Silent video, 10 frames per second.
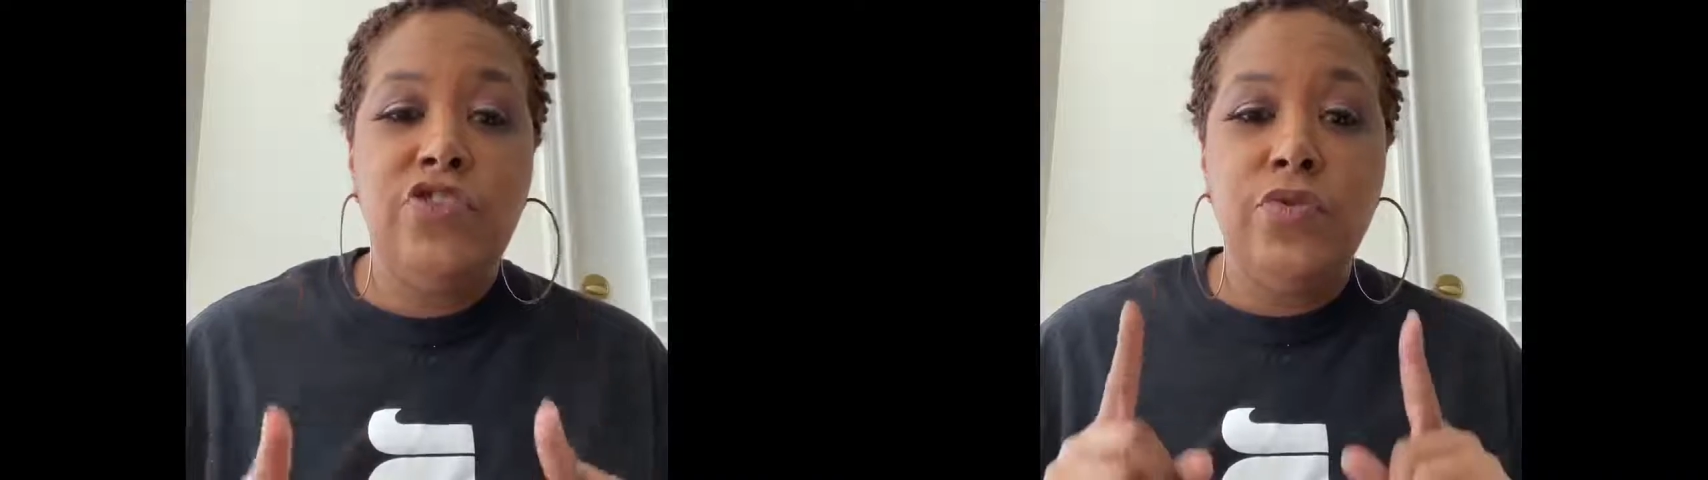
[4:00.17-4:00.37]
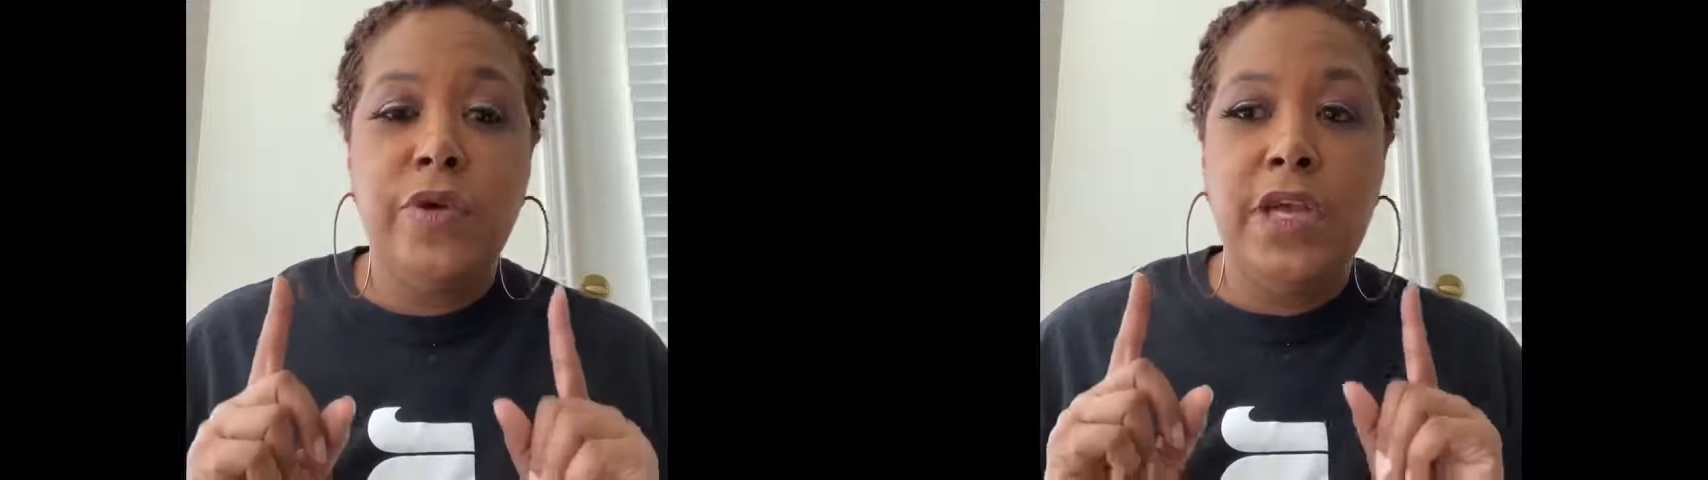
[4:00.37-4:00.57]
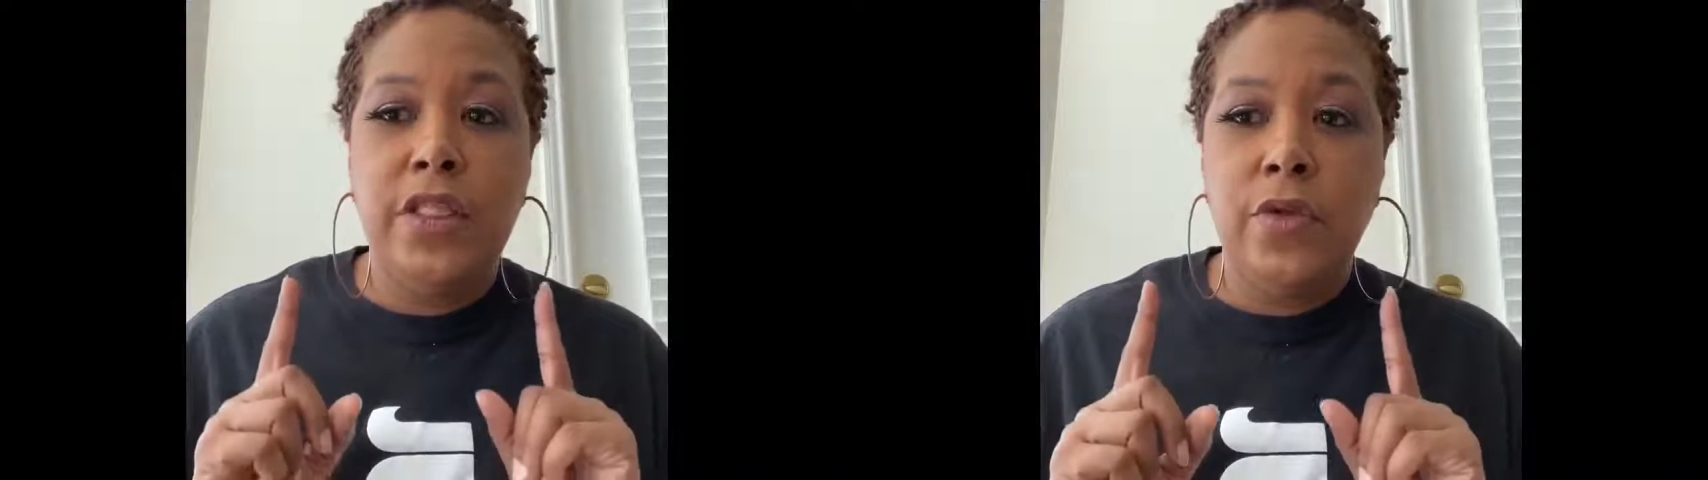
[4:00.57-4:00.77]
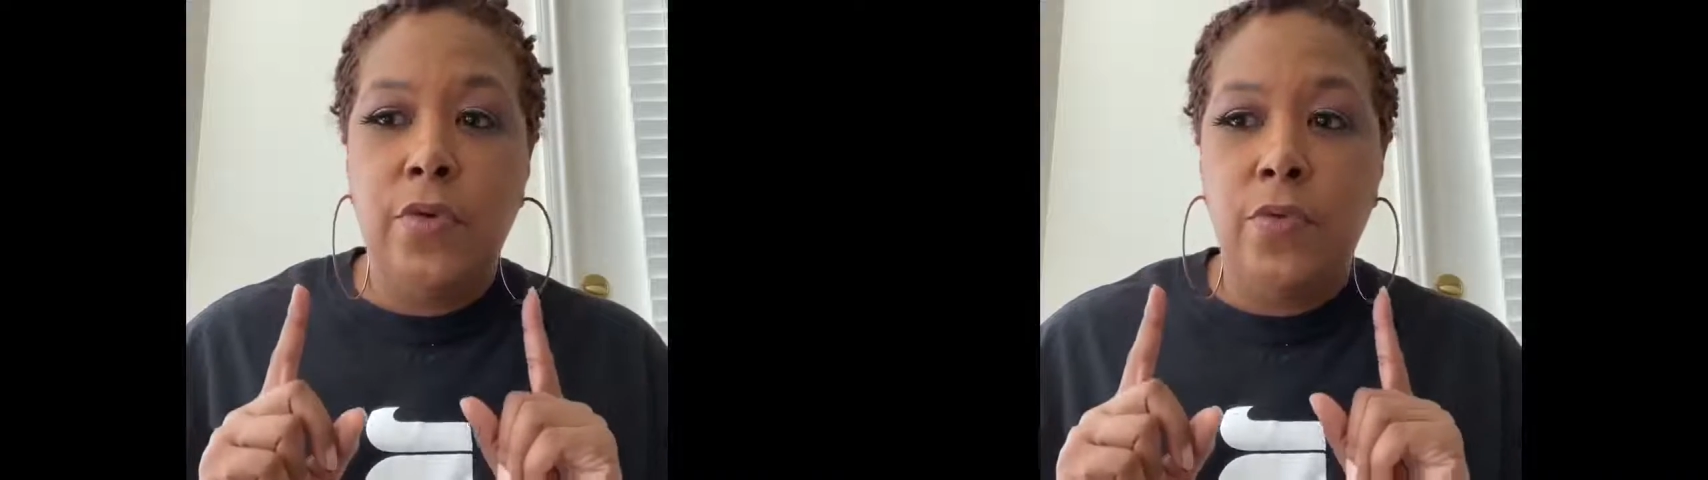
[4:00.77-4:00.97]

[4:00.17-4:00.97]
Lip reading: you on the